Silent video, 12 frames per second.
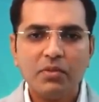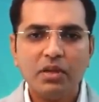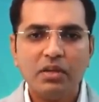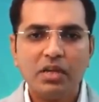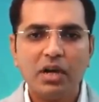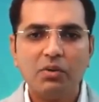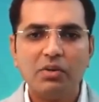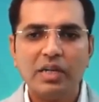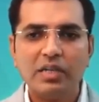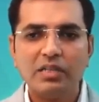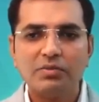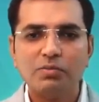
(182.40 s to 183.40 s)
Now let
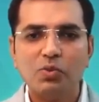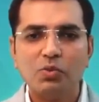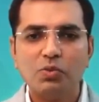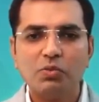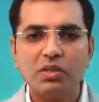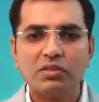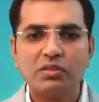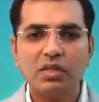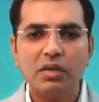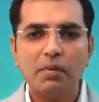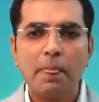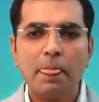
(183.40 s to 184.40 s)
us move towards the
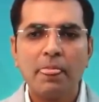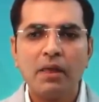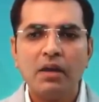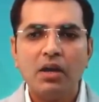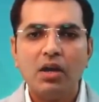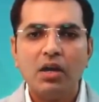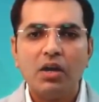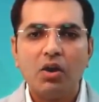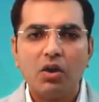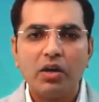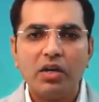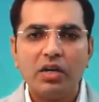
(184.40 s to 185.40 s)

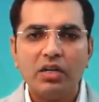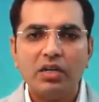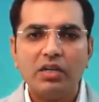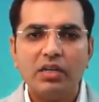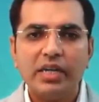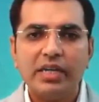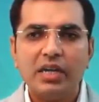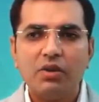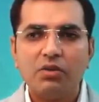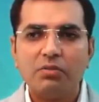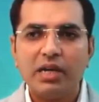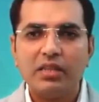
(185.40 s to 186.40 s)
order laid down
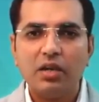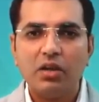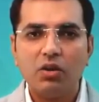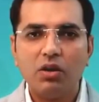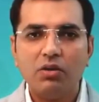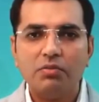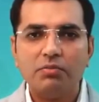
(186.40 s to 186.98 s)
by the law.